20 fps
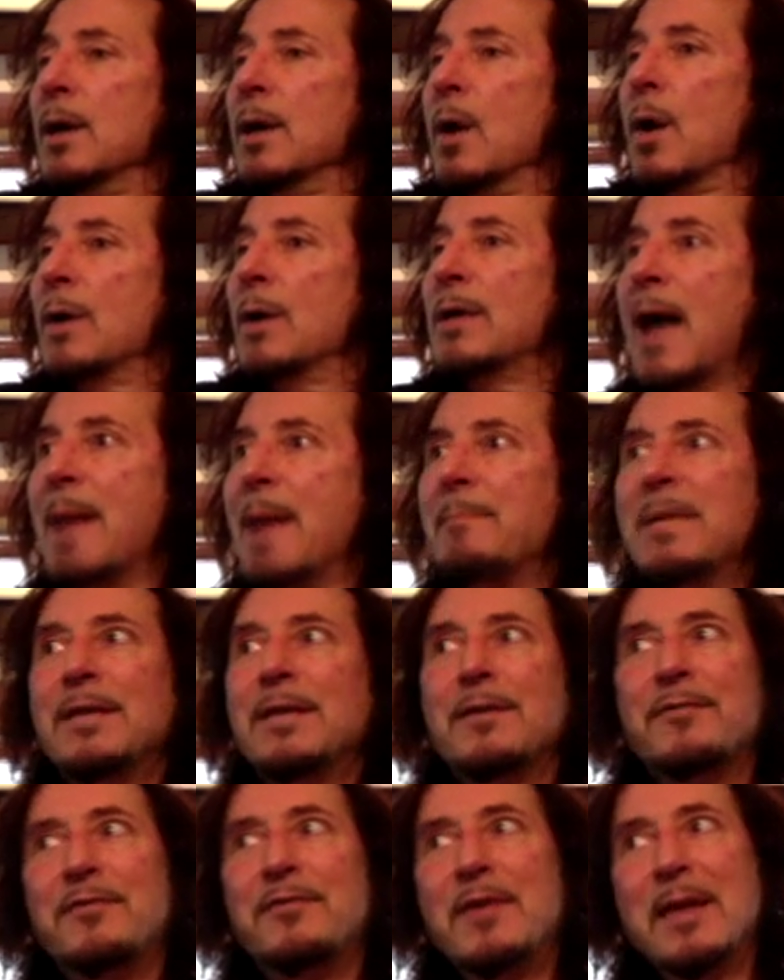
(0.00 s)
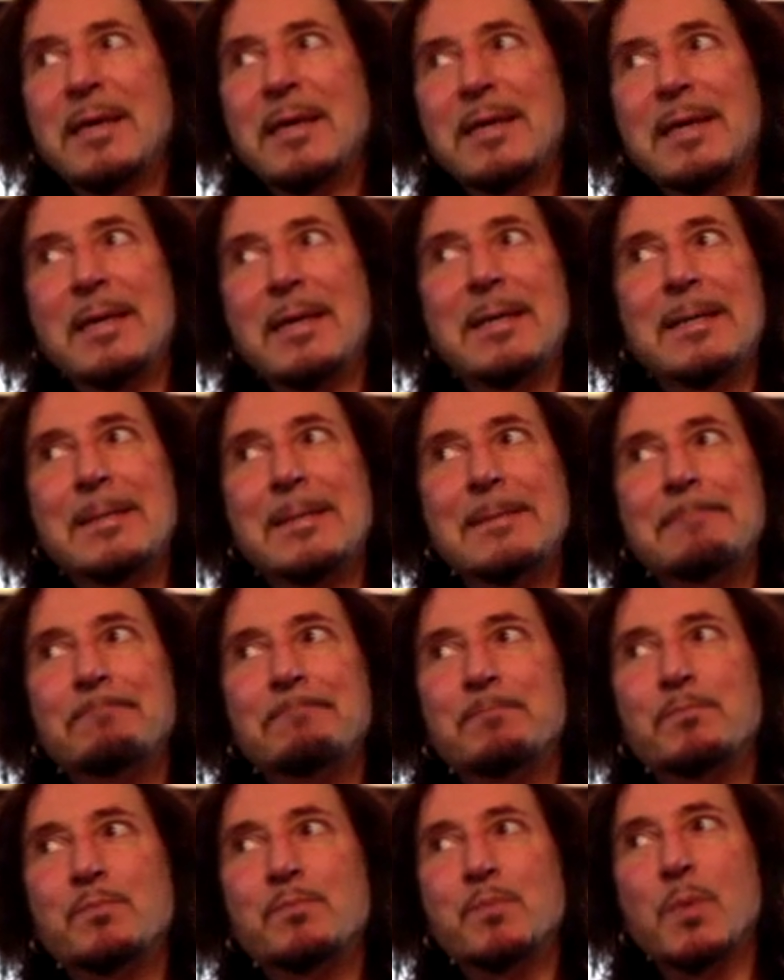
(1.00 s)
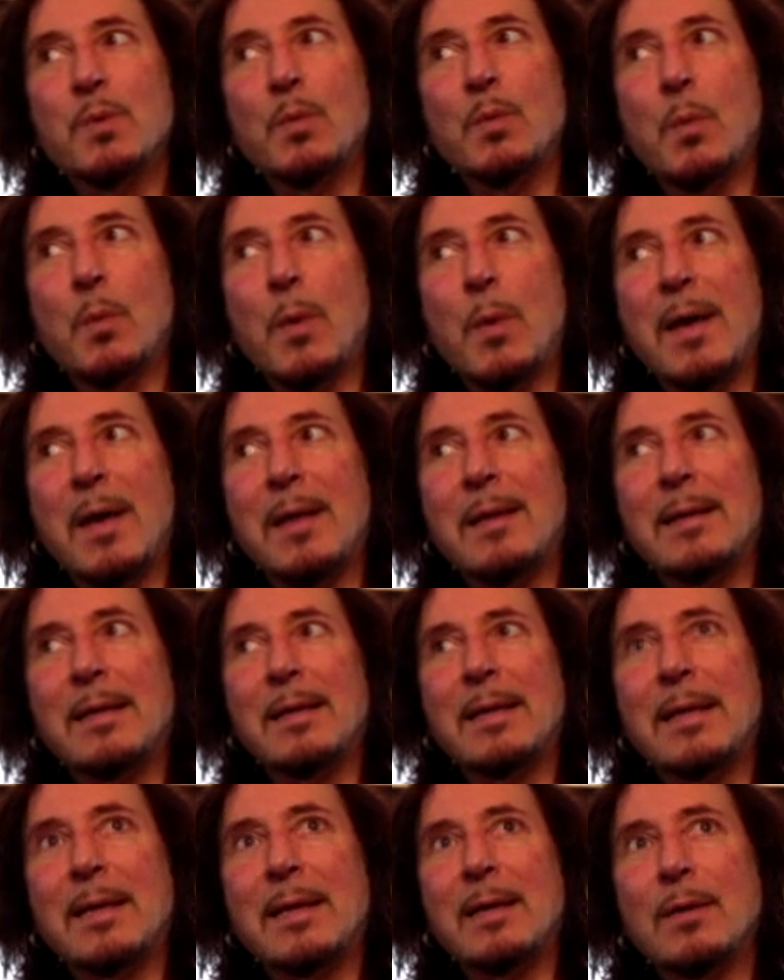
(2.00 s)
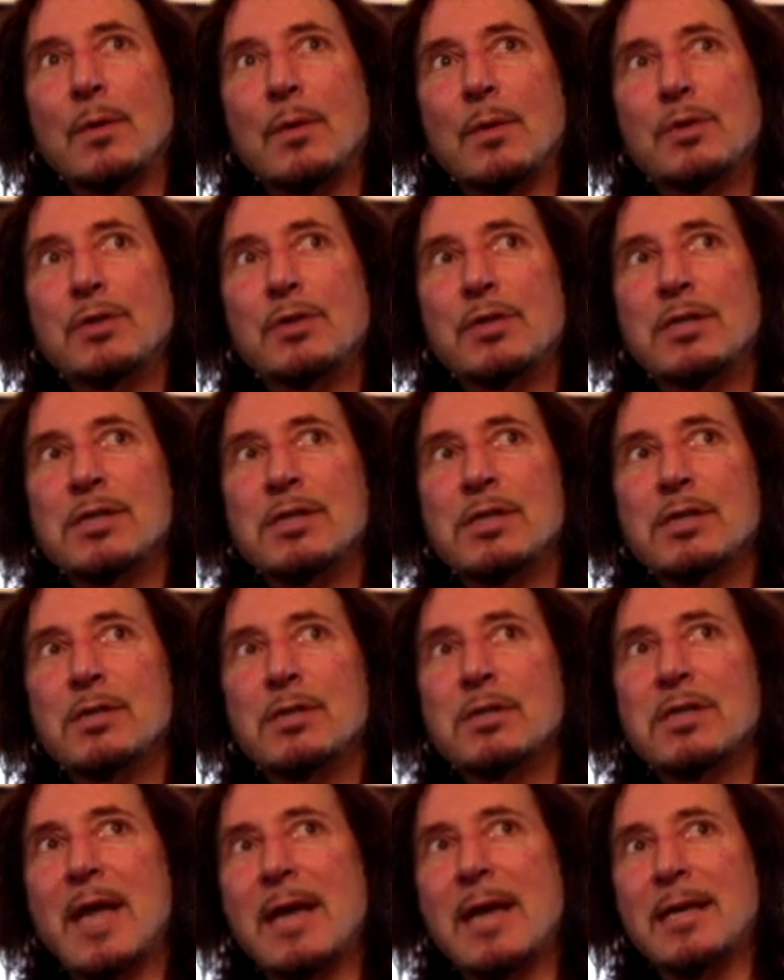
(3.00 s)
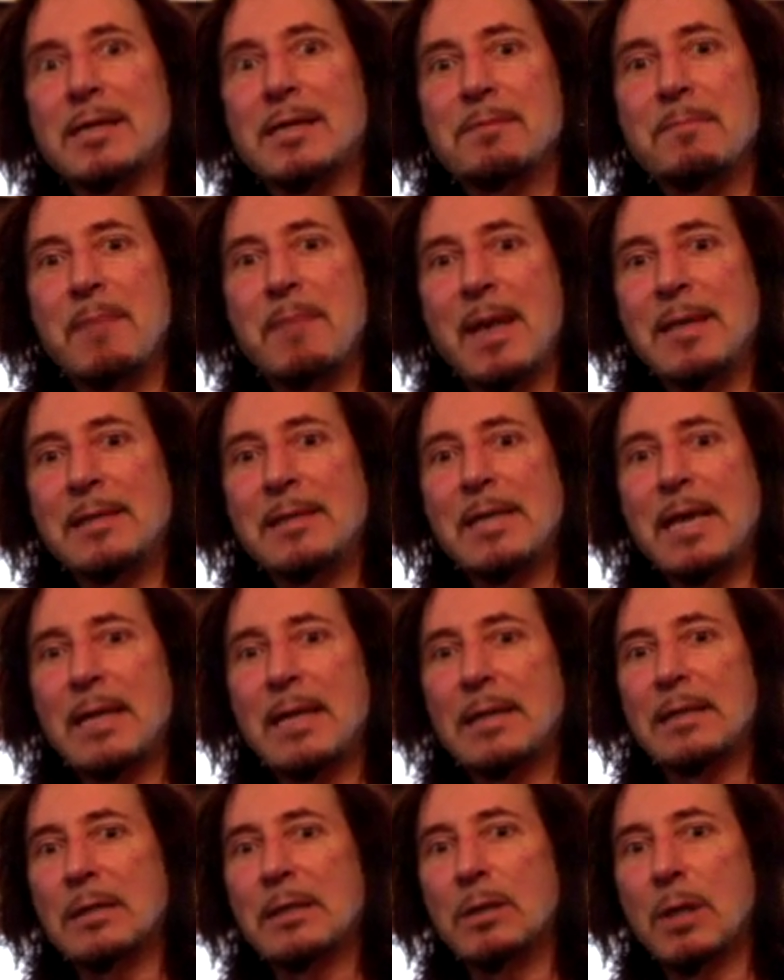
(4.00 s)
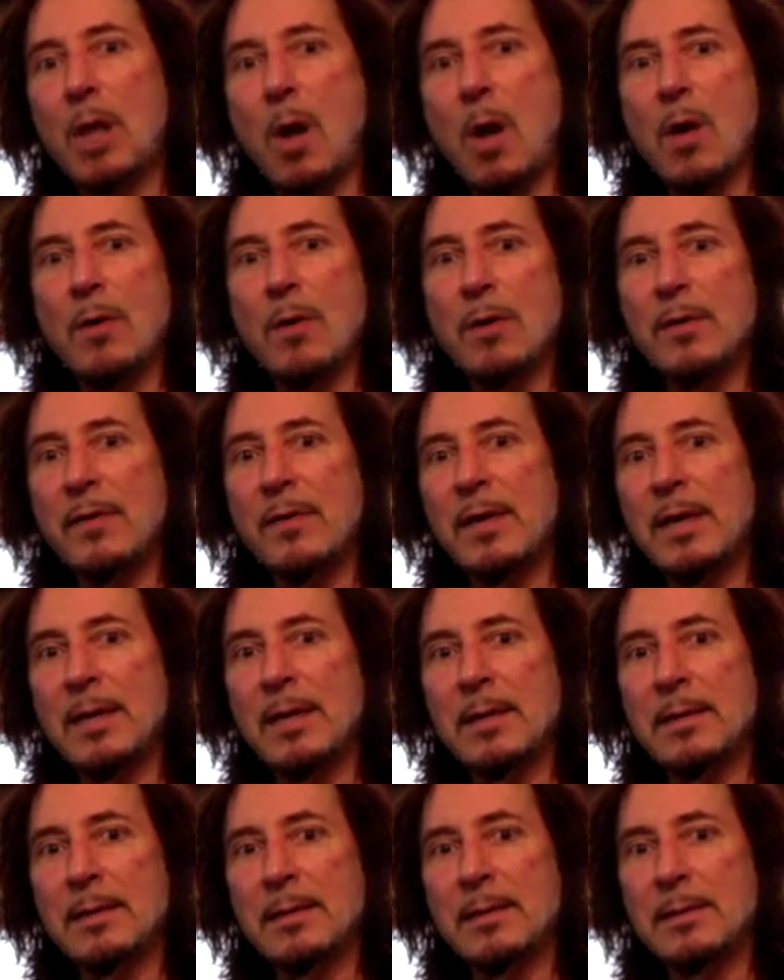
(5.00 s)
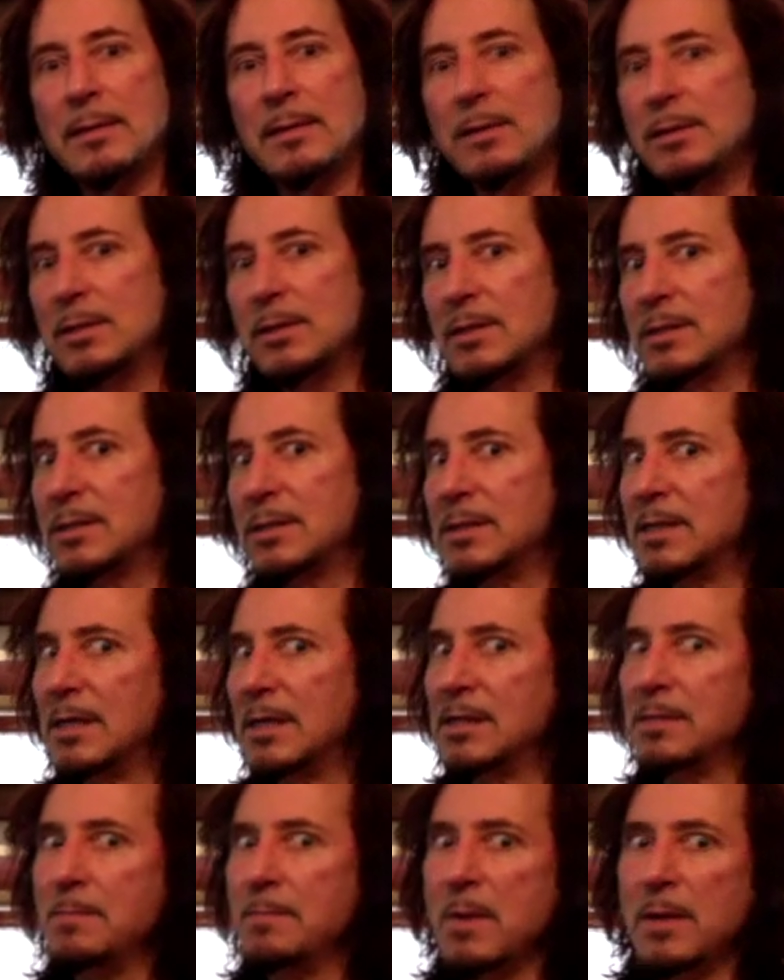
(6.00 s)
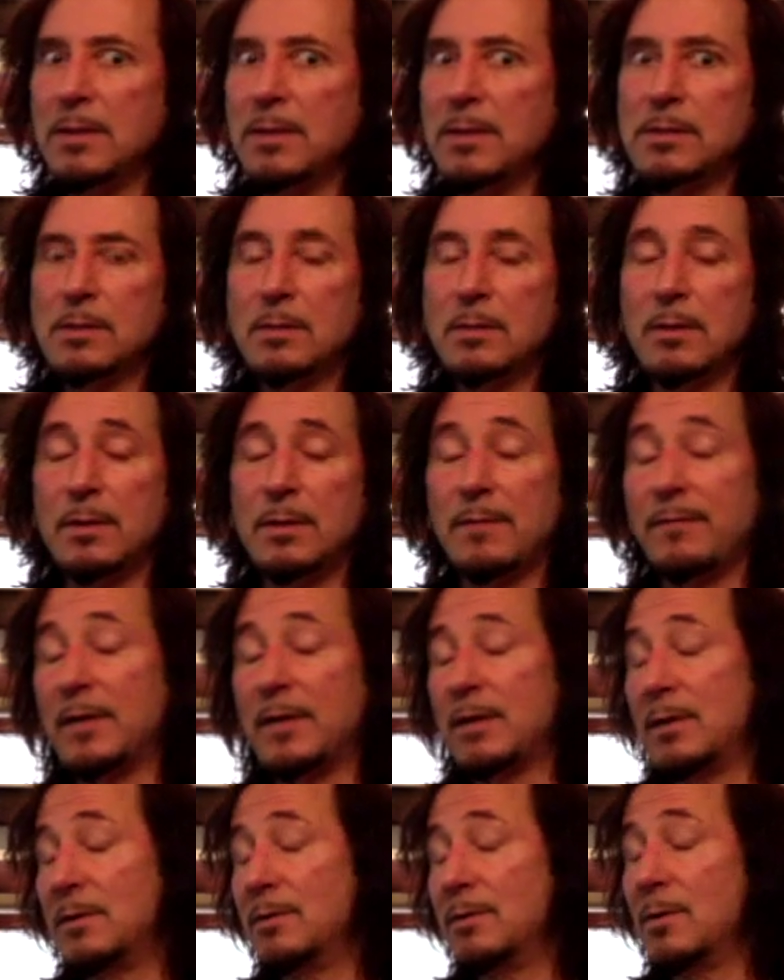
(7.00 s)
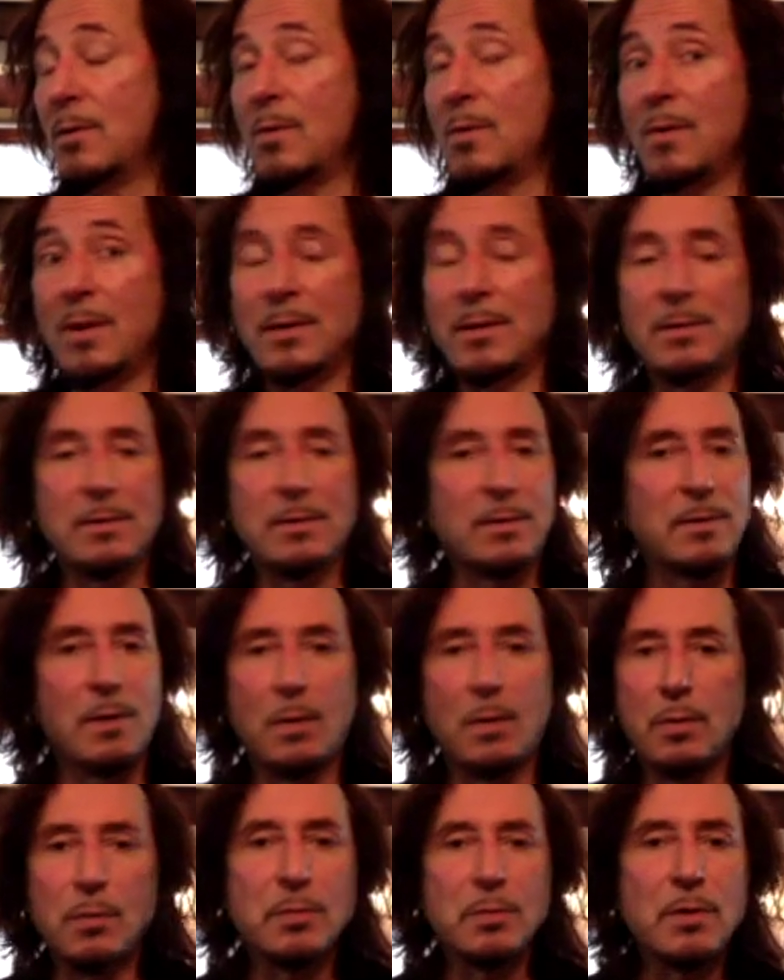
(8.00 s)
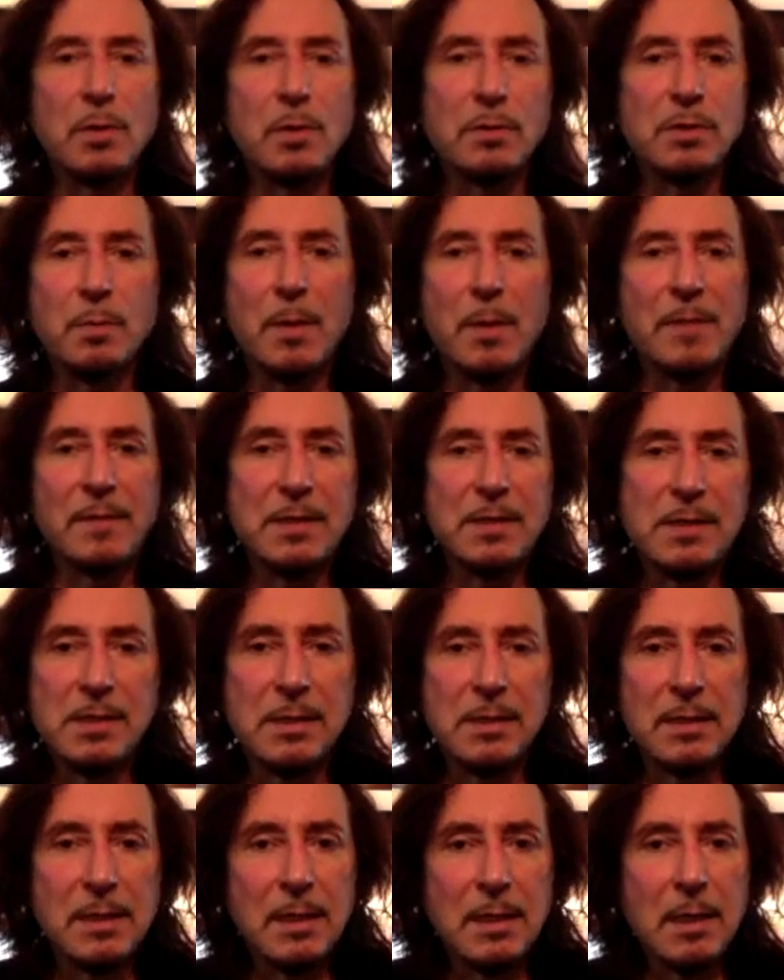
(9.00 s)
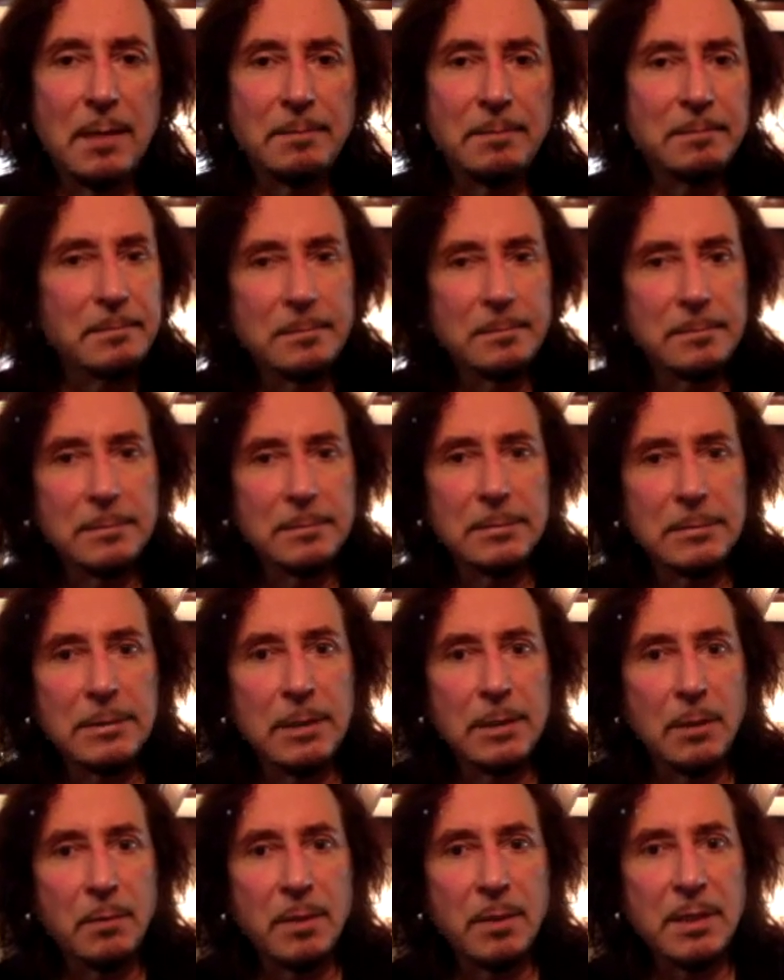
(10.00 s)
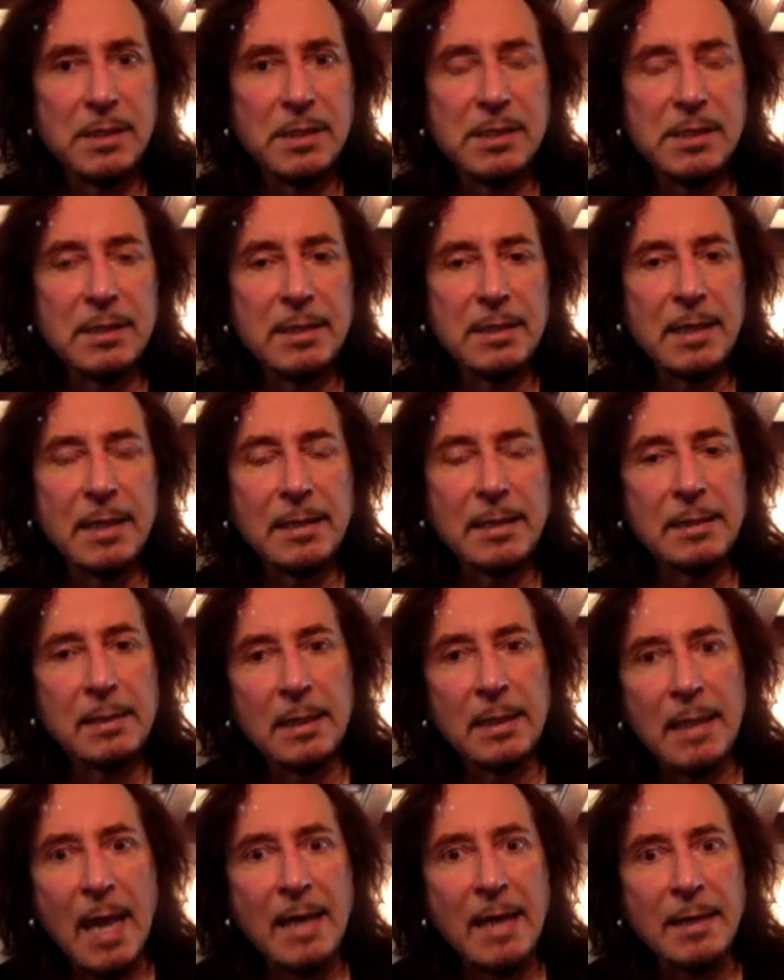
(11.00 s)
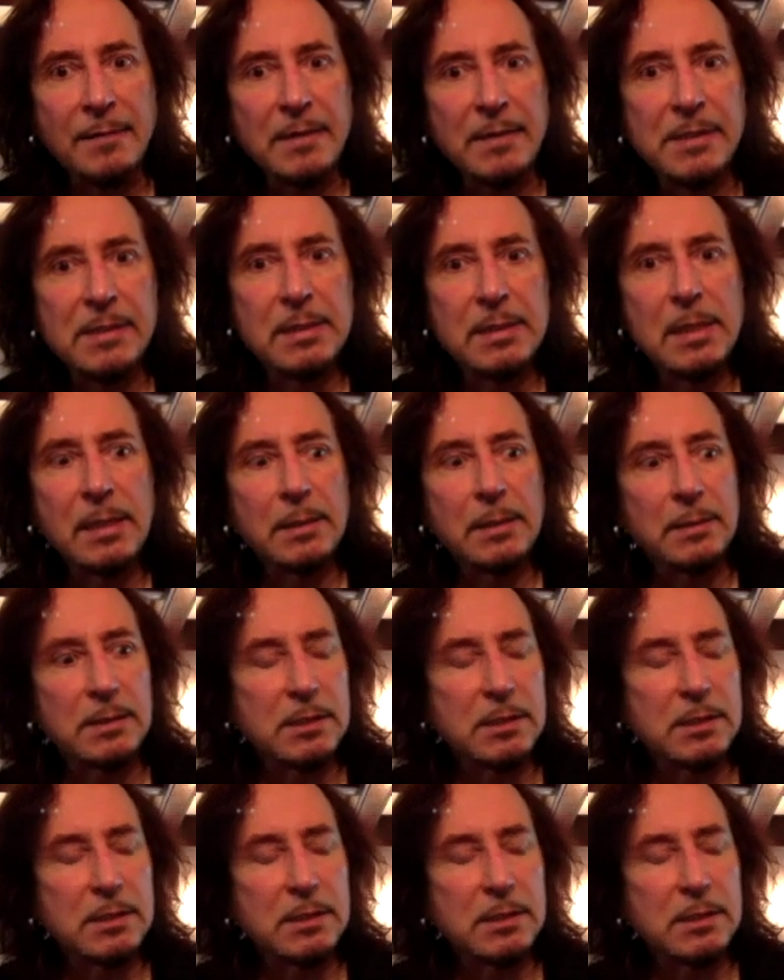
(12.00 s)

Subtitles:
got me to thinking, well, this looks like it may take a little longer than just 6 months, or if it could go on, who knows when this is going to come, we're going to see the end of the light of this tunnel.